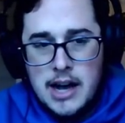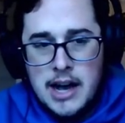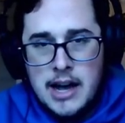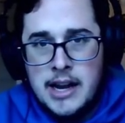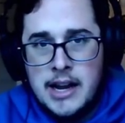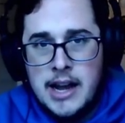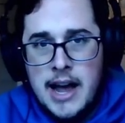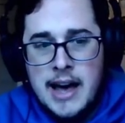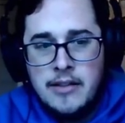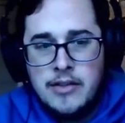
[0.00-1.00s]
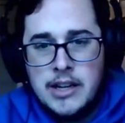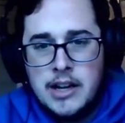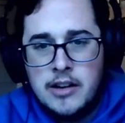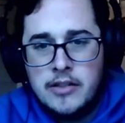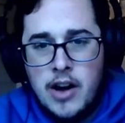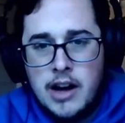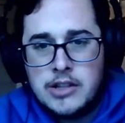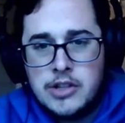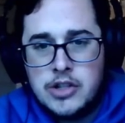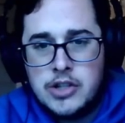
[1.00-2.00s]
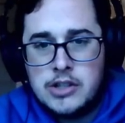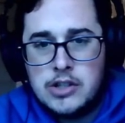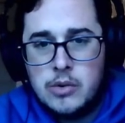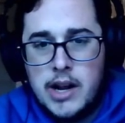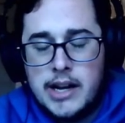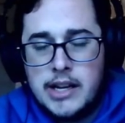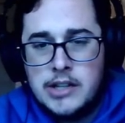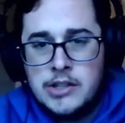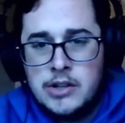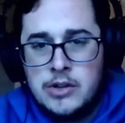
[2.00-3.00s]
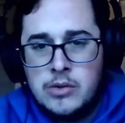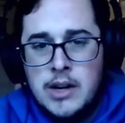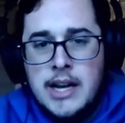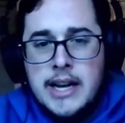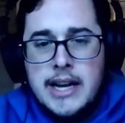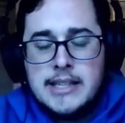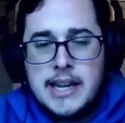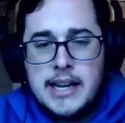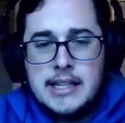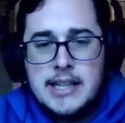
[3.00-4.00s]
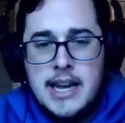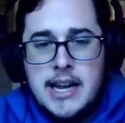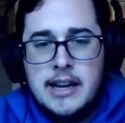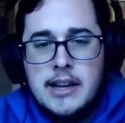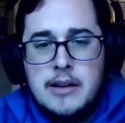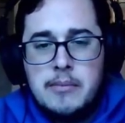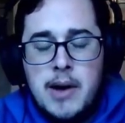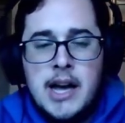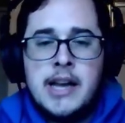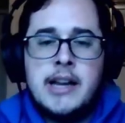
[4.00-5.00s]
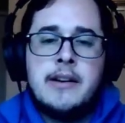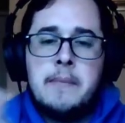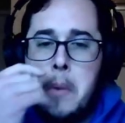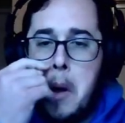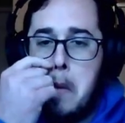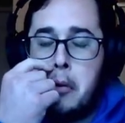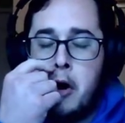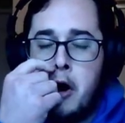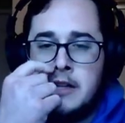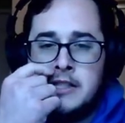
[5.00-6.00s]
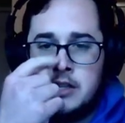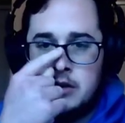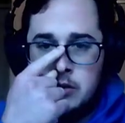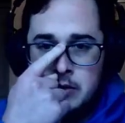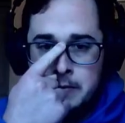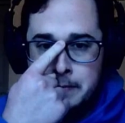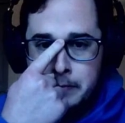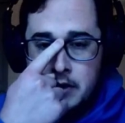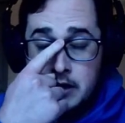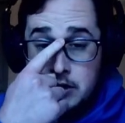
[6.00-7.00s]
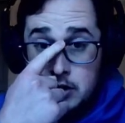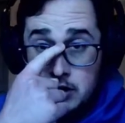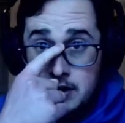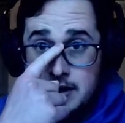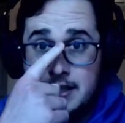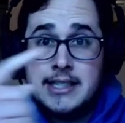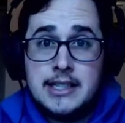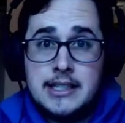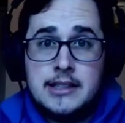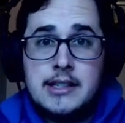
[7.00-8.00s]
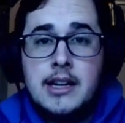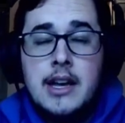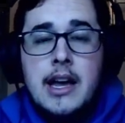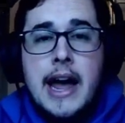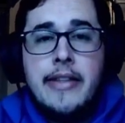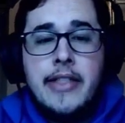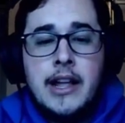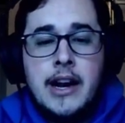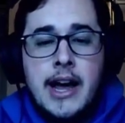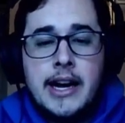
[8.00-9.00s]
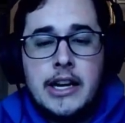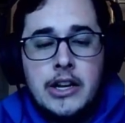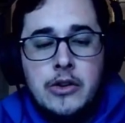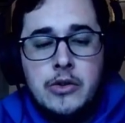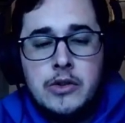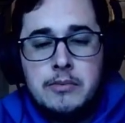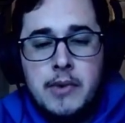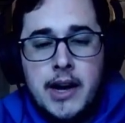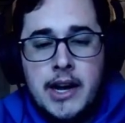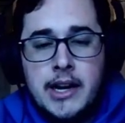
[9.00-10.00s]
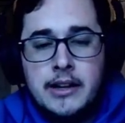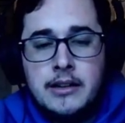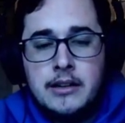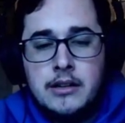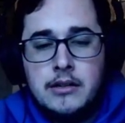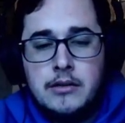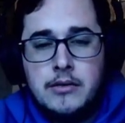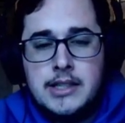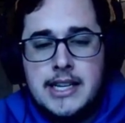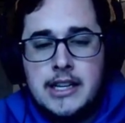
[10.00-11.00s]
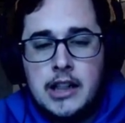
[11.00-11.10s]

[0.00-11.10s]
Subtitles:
I have enough oxygen, so what I can do is I can take my prawn suit a certain distance, and then I can use my sea